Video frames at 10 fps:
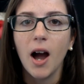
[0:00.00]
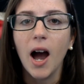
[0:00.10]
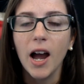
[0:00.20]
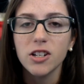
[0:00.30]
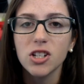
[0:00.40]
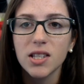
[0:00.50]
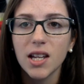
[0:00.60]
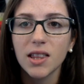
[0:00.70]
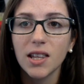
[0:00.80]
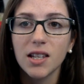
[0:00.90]
I just
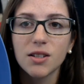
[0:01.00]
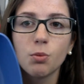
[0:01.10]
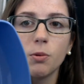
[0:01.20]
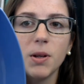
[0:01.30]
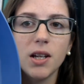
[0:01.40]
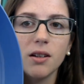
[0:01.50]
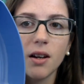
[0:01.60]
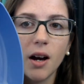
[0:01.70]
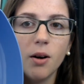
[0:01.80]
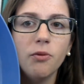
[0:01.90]
think that this will be
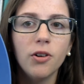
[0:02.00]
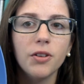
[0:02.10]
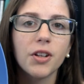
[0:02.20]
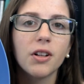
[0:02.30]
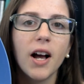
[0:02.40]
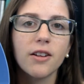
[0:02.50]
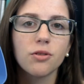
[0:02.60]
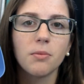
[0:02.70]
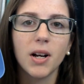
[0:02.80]
helpful in the classroom,